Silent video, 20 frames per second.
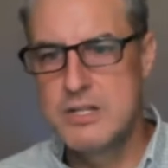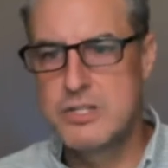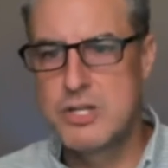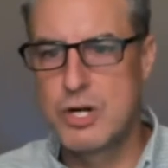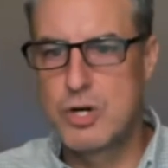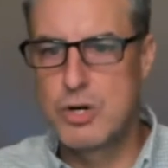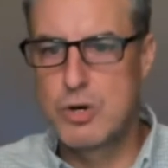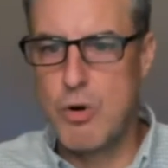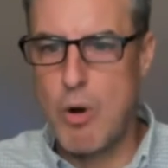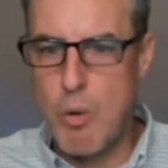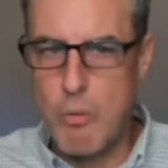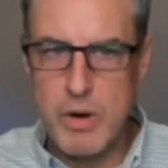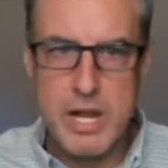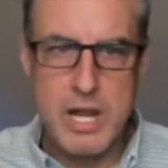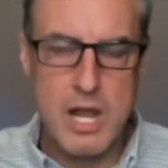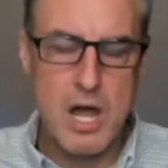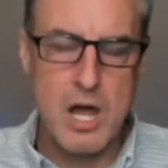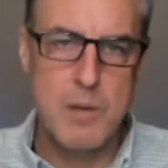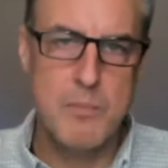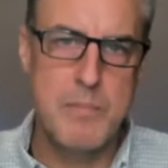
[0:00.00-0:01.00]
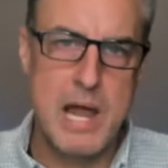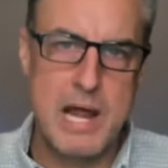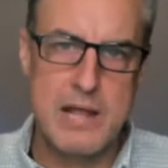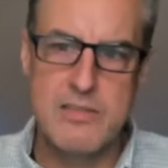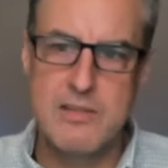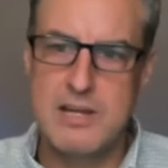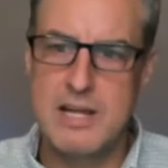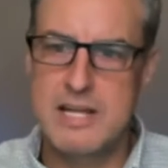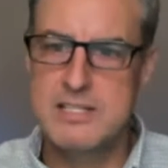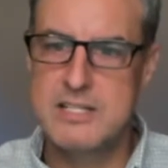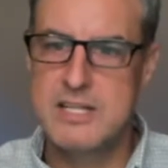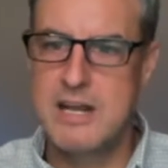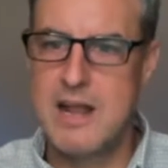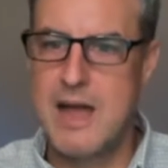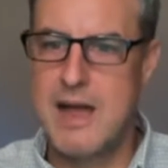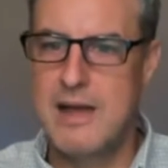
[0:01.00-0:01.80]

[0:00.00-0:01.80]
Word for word: to growing up back in the 19,